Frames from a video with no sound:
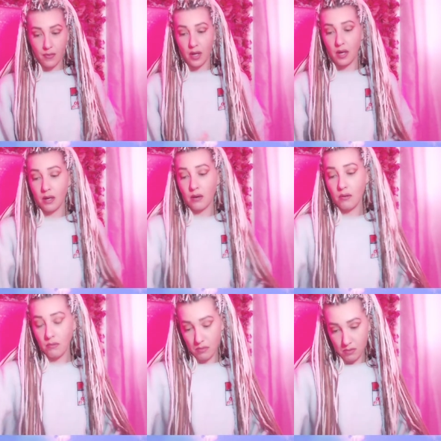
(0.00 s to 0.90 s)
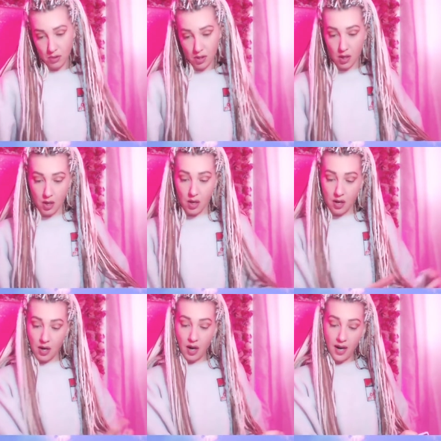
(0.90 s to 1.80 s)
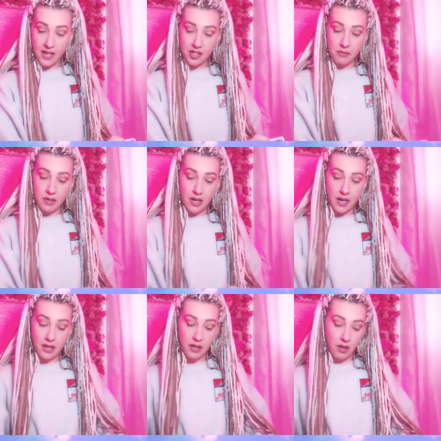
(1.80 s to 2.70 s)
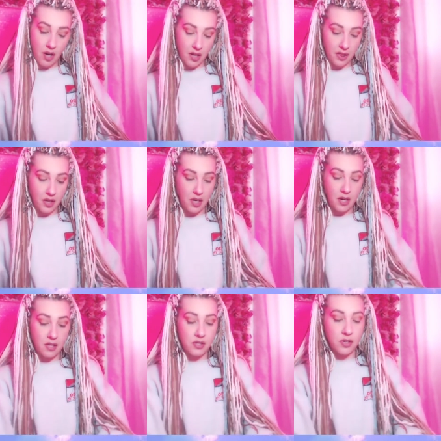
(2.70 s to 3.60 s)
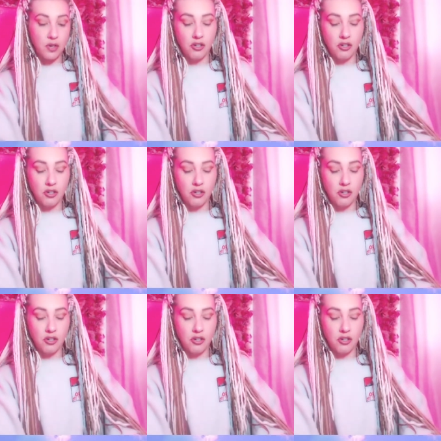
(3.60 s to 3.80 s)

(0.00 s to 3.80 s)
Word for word: Thank you. Alright, Gemini, you got the Solar